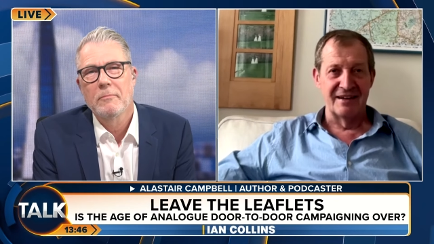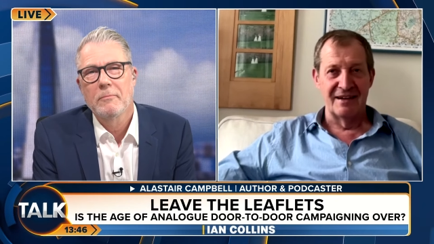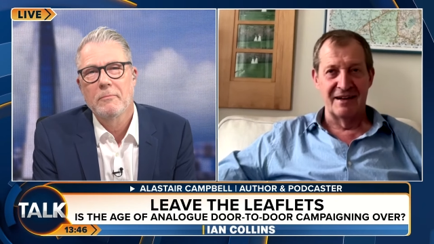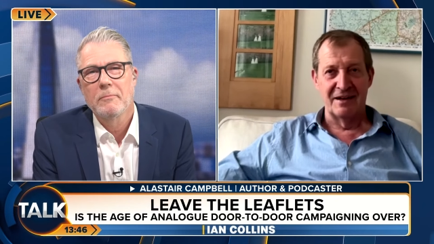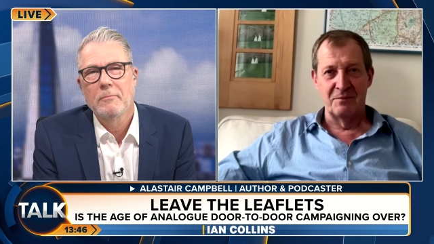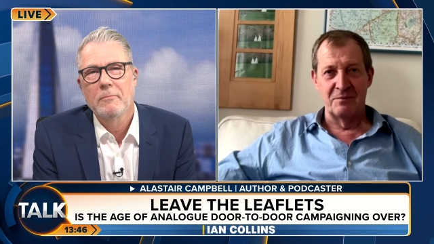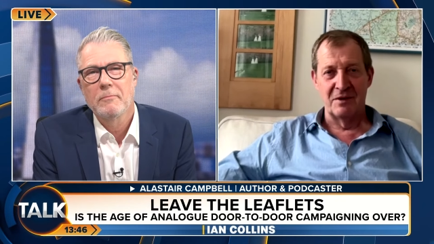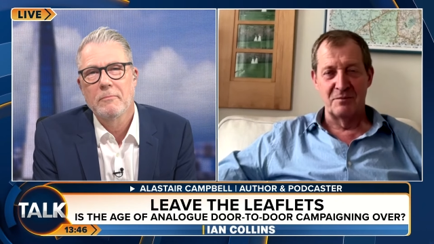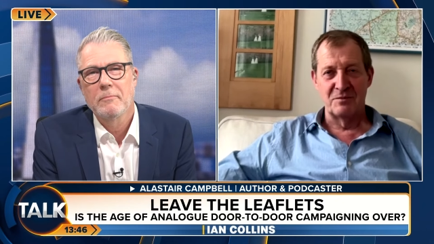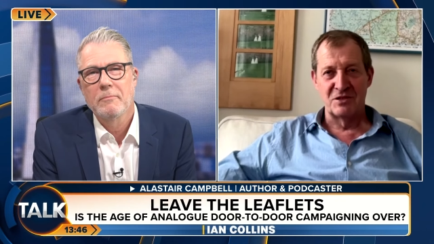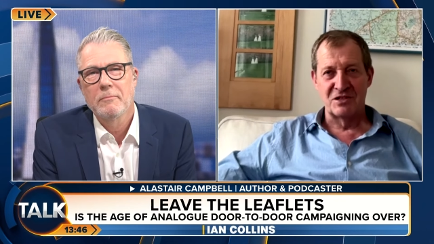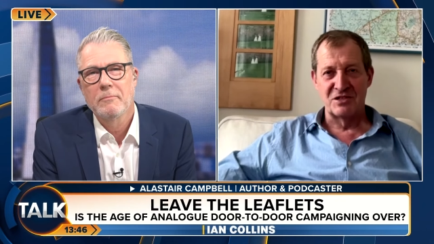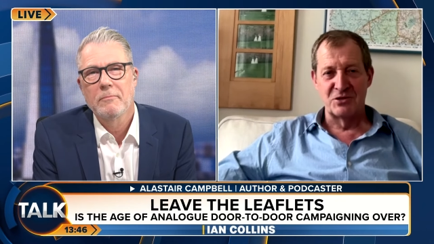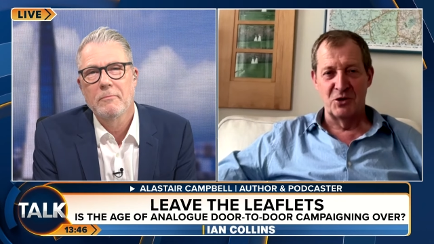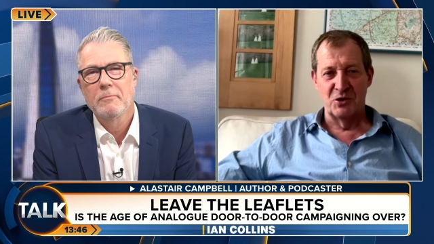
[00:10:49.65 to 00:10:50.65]
Speaker 1: I'm
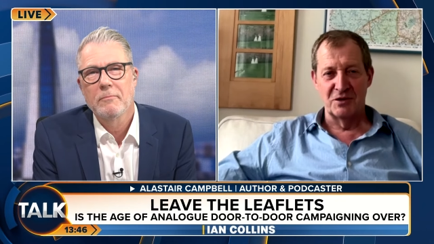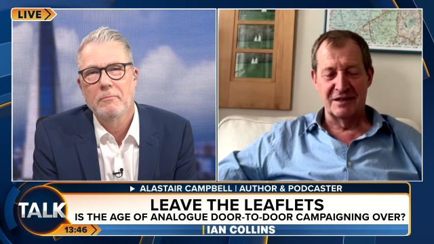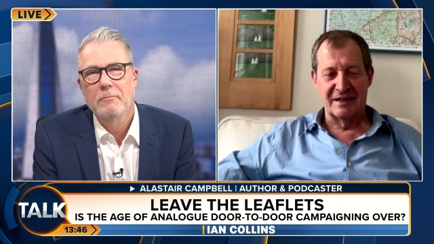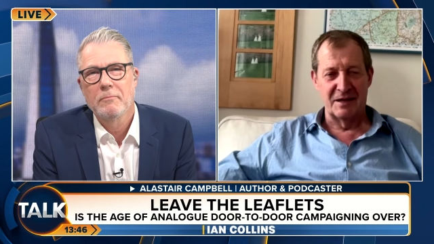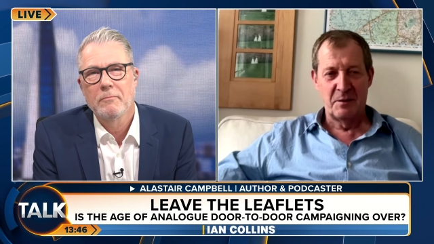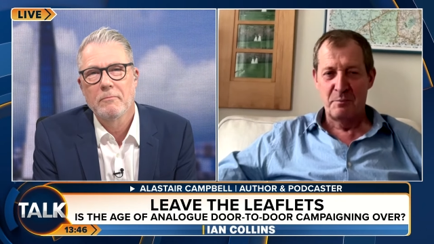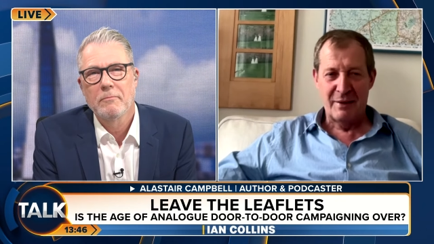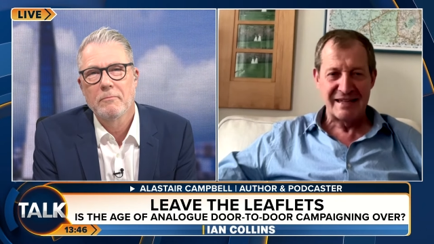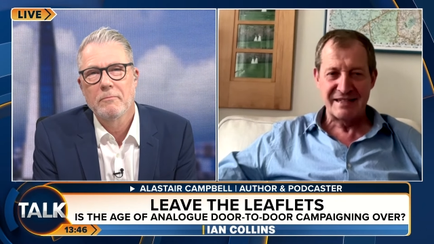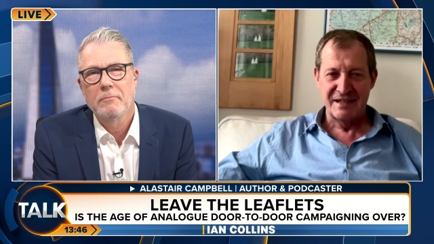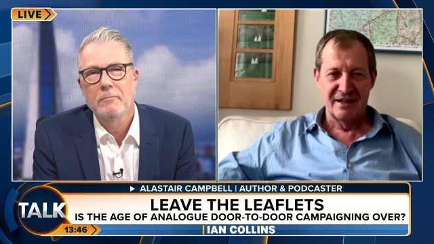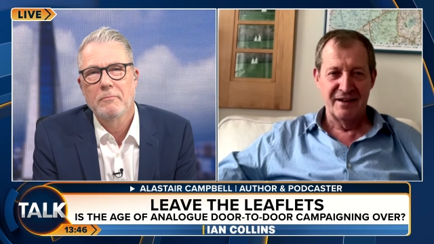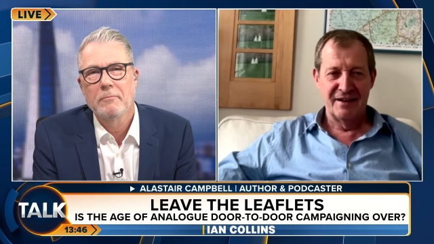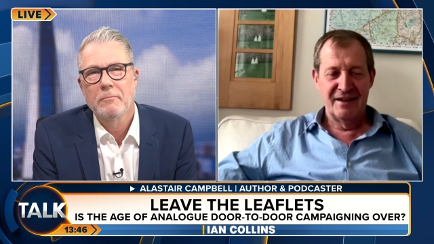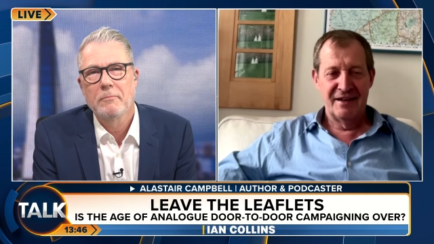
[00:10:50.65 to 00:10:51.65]
just not kind of better.